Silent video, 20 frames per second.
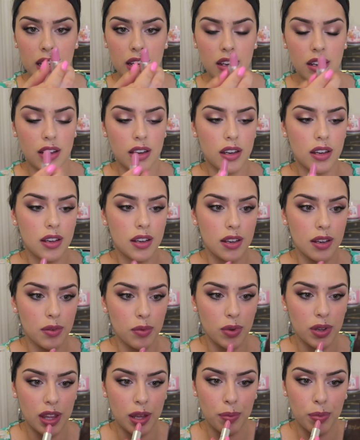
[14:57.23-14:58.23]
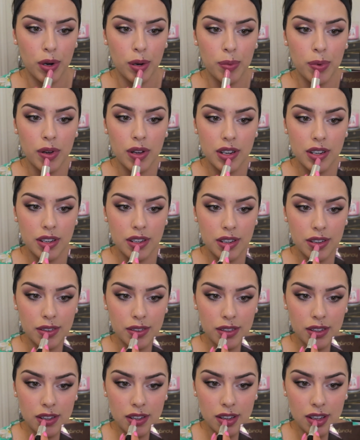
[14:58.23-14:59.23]
So here I'm taking
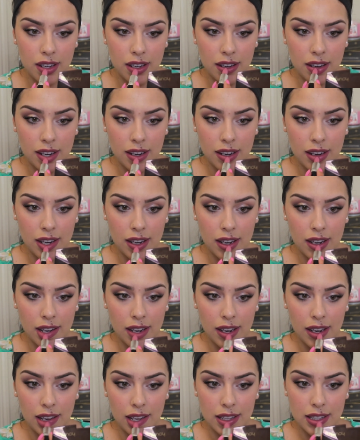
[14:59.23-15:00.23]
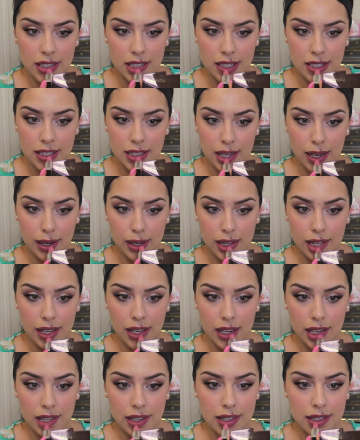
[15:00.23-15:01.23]
MAC's Snob lipstick just to
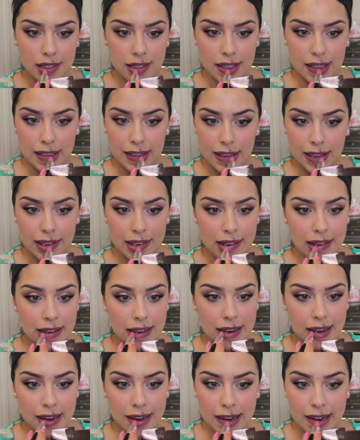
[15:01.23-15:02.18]
add a little more pink to the